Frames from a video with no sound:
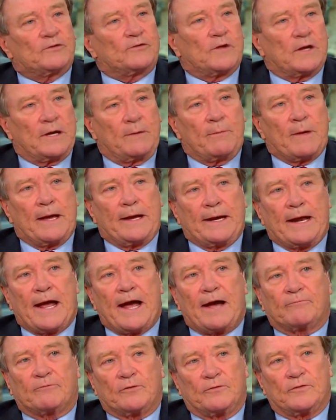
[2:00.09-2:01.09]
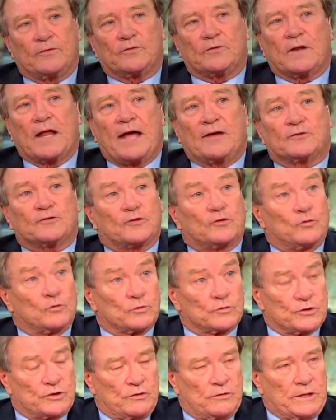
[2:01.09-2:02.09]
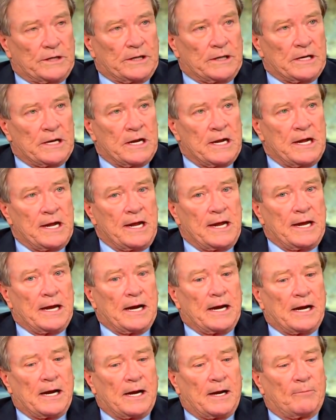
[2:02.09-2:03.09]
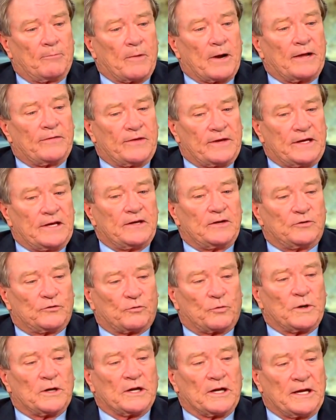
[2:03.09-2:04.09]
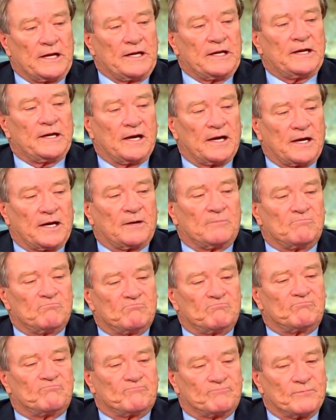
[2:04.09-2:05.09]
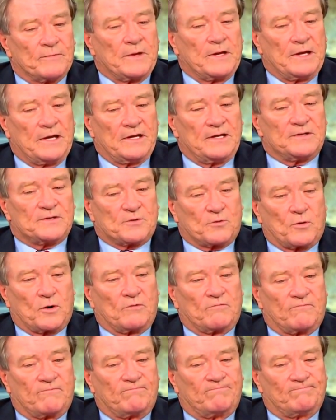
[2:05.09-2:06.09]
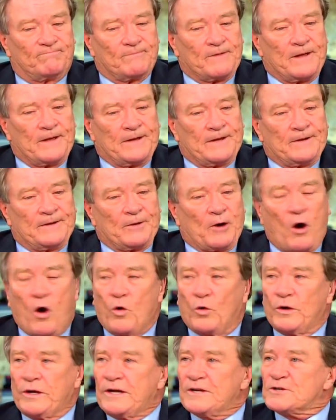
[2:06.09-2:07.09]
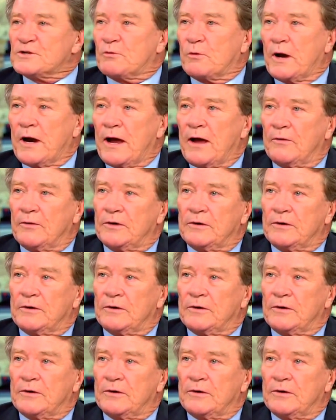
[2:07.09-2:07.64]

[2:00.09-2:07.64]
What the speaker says: that he made after this last school shooting. I think he's really he's sort of holding his ground.